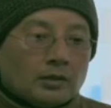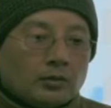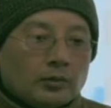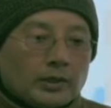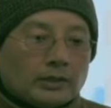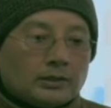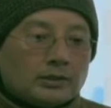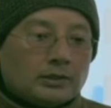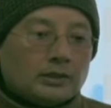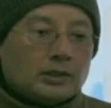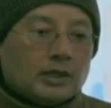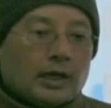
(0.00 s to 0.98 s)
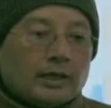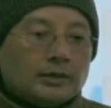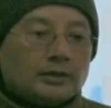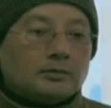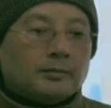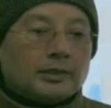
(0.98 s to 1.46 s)
We can see the
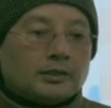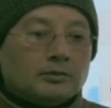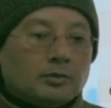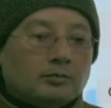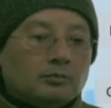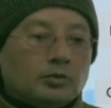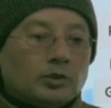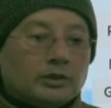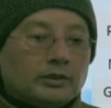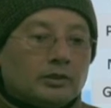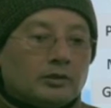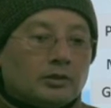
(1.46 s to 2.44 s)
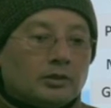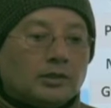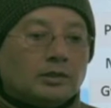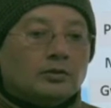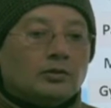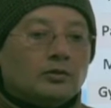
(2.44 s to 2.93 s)
highest maximum was
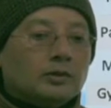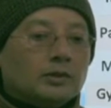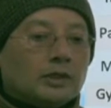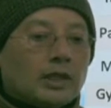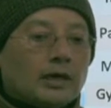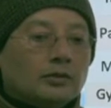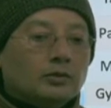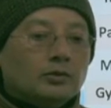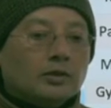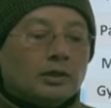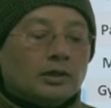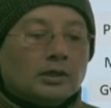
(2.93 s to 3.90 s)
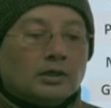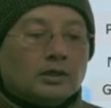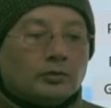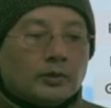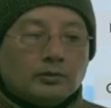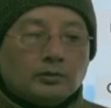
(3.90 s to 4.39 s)
recorded over Tadung,
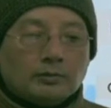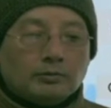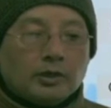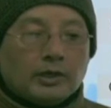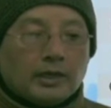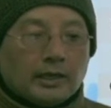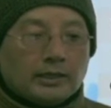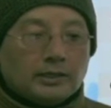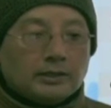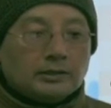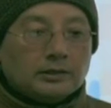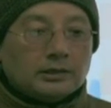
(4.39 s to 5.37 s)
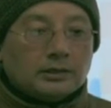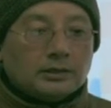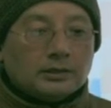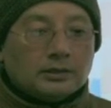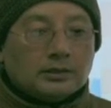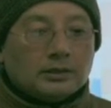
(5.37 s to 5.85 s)
21.9 degrees
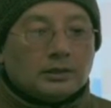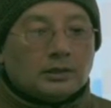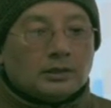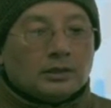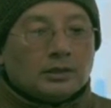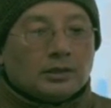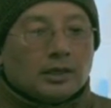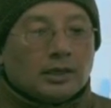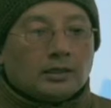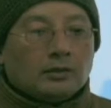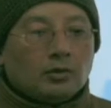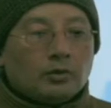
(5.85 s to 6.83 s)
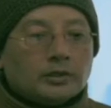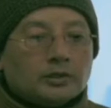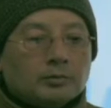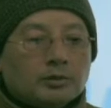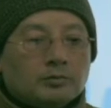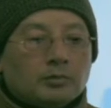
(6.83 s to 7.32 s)
Celsius, and lowest
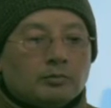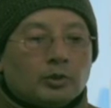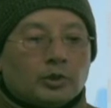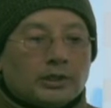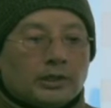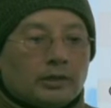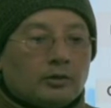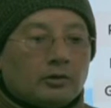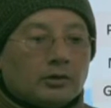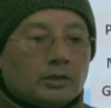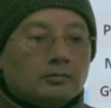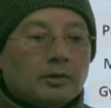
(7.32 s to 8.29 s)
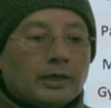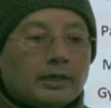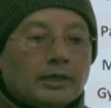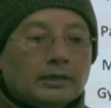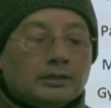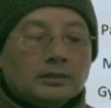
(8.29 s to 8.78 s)
minimum was recorded by
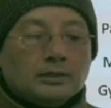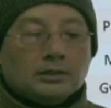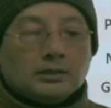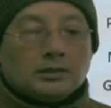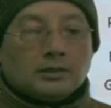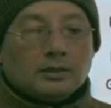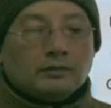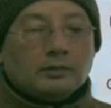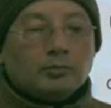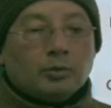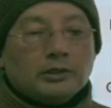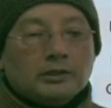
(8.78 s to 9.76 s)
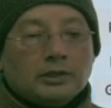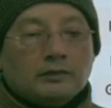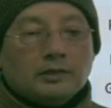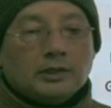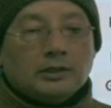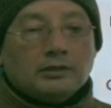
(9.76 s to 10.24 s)
Gazing,
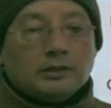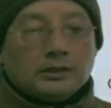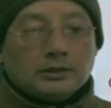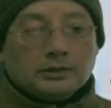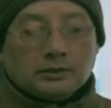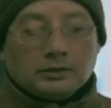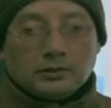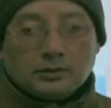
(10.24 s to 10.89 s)
7.7 degrees Celsius.